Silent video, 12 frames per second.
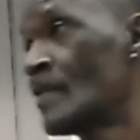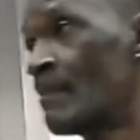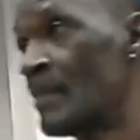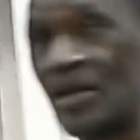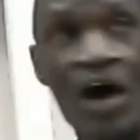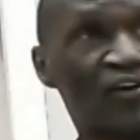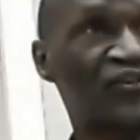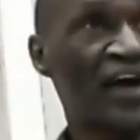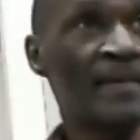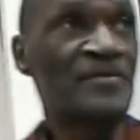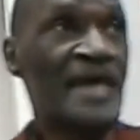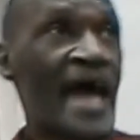Because
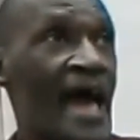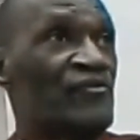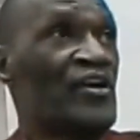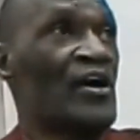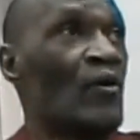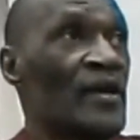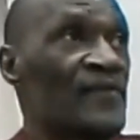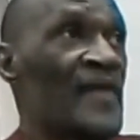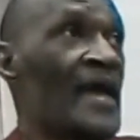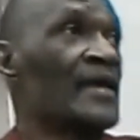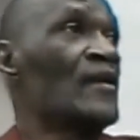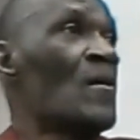sometimes the only
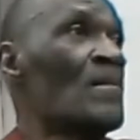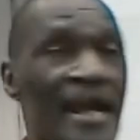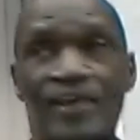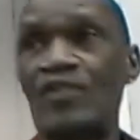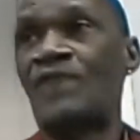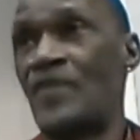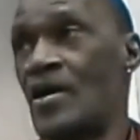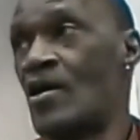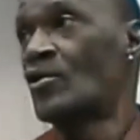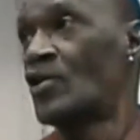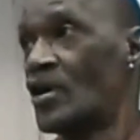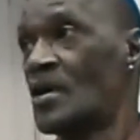thing that'll make you feel
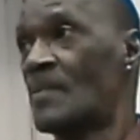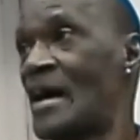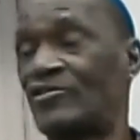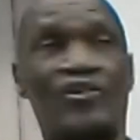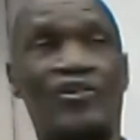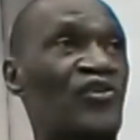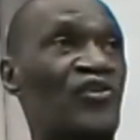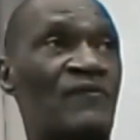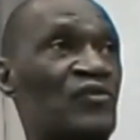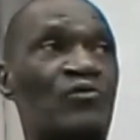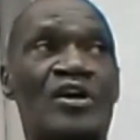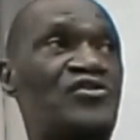good about yourself
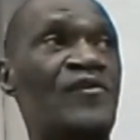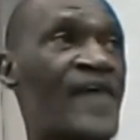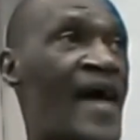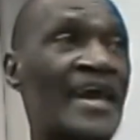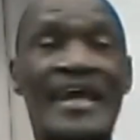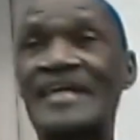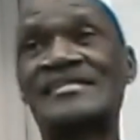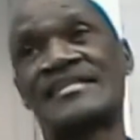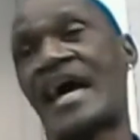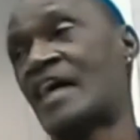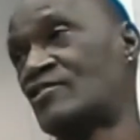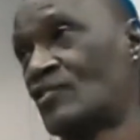is what you find
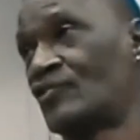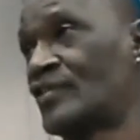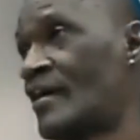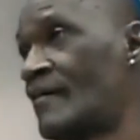inside yourself.